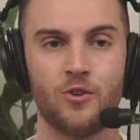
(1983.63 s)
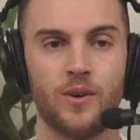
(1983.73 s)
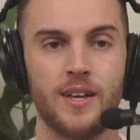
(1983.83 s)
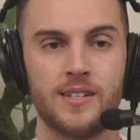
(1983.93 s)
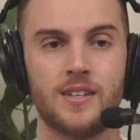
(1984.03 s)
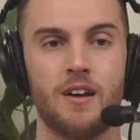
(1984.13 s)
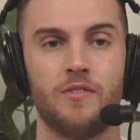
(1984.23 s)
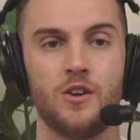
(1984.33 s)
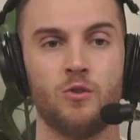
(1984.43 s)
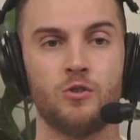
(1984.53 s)
league stuff
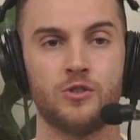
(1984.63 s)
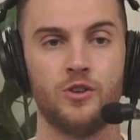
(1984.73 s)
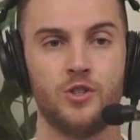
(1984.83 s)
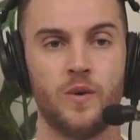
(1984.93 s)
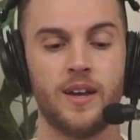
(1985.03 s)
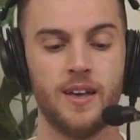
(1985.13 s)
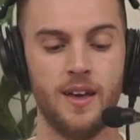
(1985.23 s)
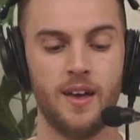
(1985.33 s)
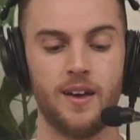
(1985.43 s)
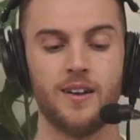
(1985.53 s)
that you're also doing.
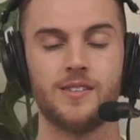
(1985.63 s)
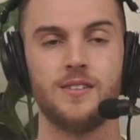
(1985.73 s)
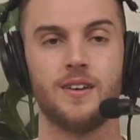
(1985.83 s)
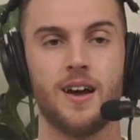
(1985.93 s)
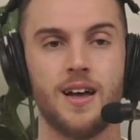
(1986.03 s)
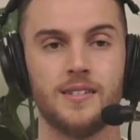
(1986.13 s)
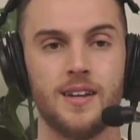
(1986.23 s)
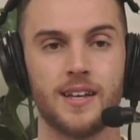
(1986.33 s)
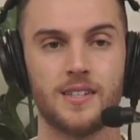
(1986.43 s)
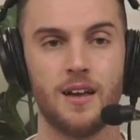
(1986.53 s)
And I'll see you guys
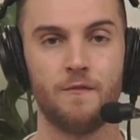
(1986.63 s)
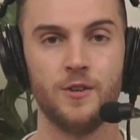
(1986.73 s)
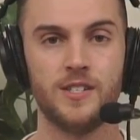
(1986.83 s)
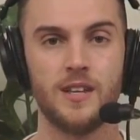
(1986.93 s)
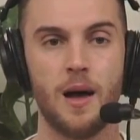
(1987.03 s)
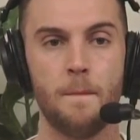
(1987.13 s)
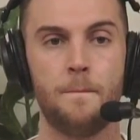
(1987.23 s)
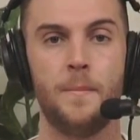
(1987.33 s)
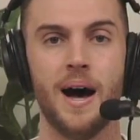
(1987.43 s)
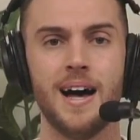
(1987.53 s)
next time for some
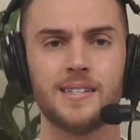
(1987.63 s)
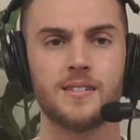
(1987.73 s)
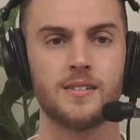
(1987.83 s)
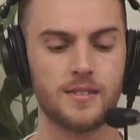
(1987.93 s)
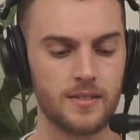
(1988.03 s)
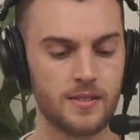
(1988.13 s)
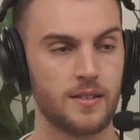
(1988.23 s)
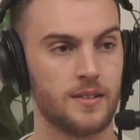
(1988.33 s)
bus.